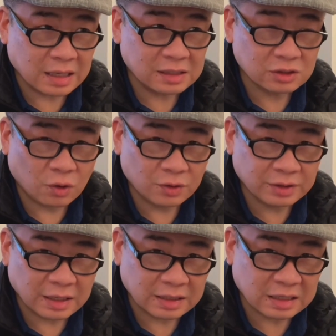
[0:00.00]
and it's all
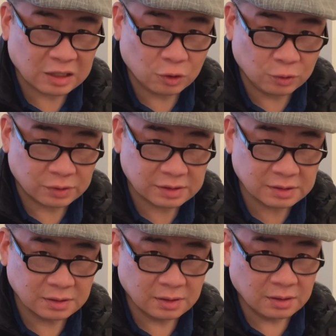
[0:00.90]
done in
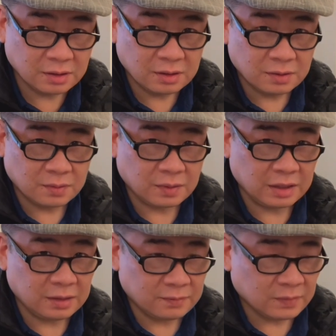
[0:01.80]
cahoots,
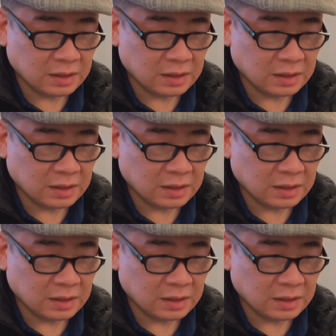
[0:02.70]
right?